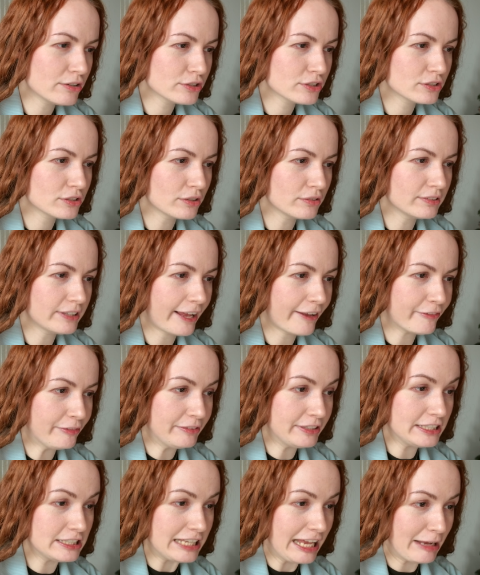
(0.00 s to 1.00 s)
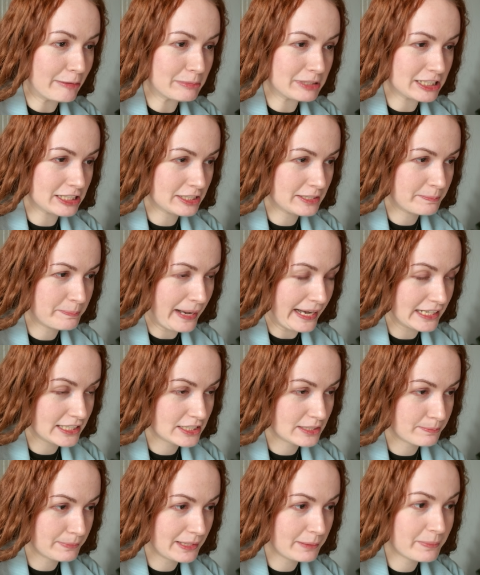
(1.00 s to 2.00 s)
also don't like this empty
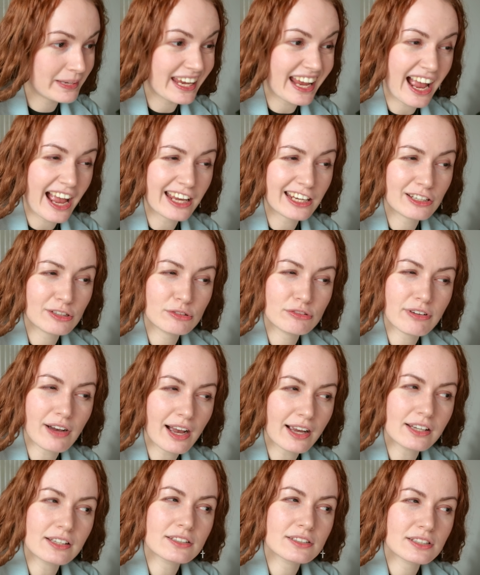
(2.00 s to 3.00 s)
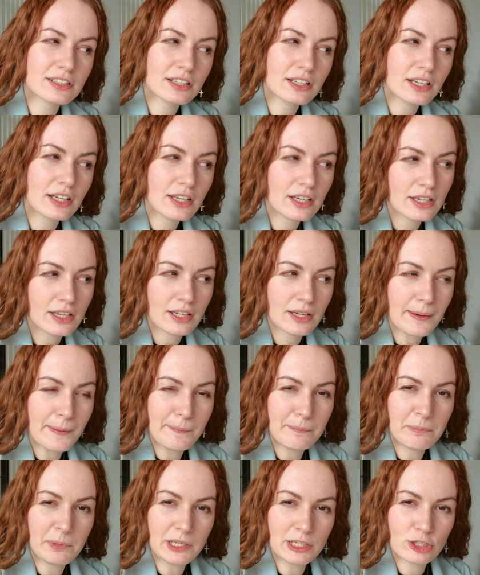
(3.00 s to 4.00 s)
space. Maybe I could find a
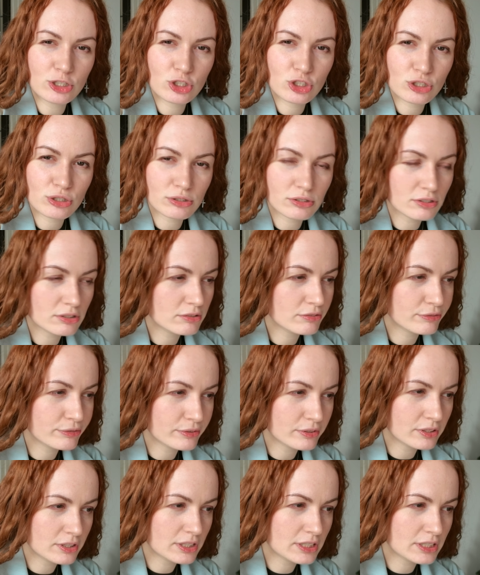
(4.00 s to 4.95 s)
picture for